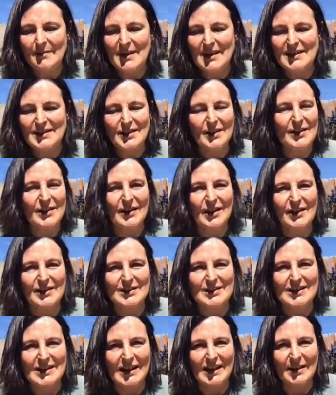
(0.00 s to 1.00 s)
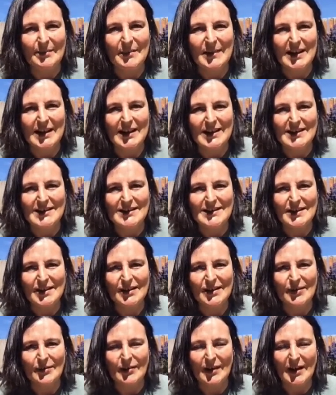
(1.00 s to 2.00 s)
It's only going to take a minute,
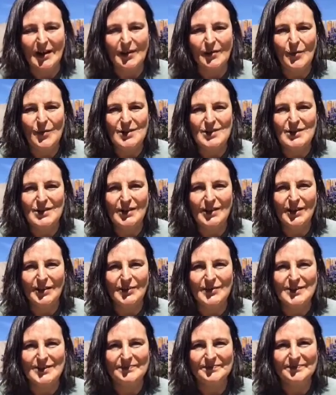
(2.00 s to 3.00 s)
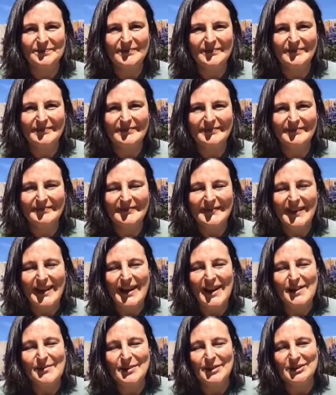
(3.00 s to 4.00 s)
so what's to lose?
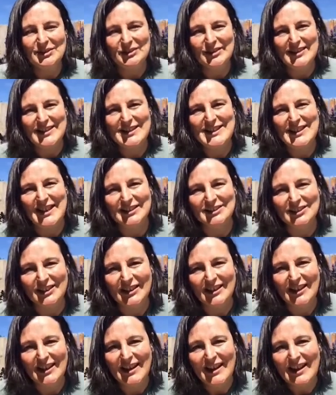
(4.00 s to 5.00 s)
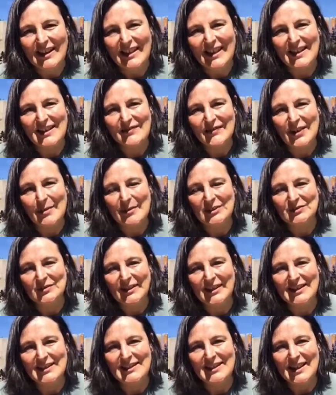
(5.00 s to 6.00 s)
I hope you enjoyed the session. Thanks very much for
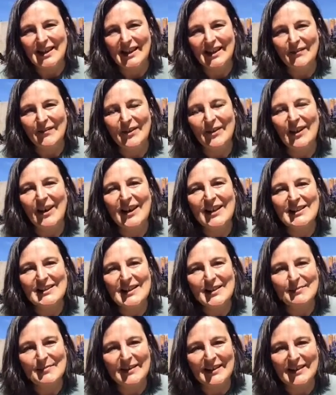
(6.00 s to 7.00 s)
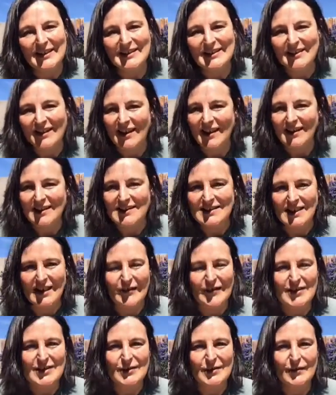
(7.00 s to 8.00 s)
listening. If you liked it, please like us,
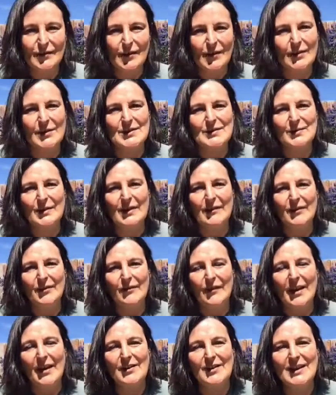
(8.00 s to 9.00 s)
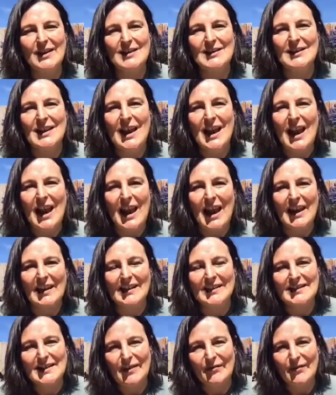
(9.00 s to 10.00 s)
love us, or follow us wherever you found us. And
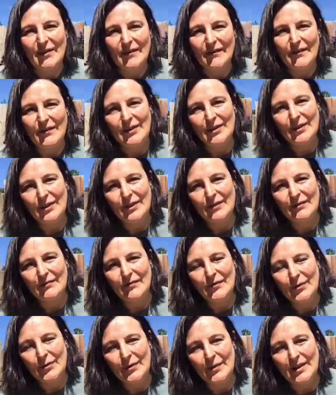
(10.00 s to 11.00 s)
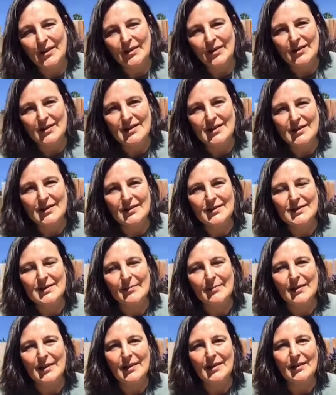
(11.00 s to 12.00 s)
as ever, if you could forward it on to
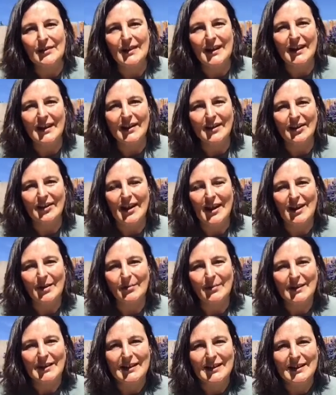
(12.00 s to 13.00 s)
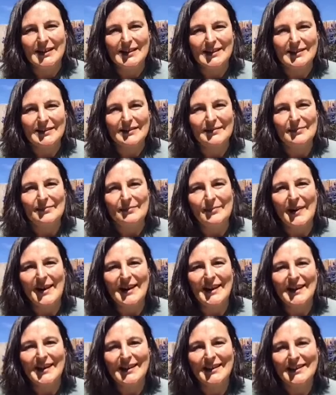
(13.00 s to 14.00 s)
somebody you think it could help.
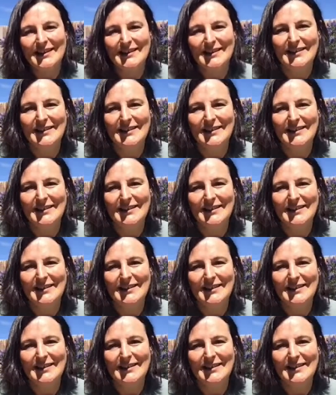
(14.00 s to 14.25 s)
Bye.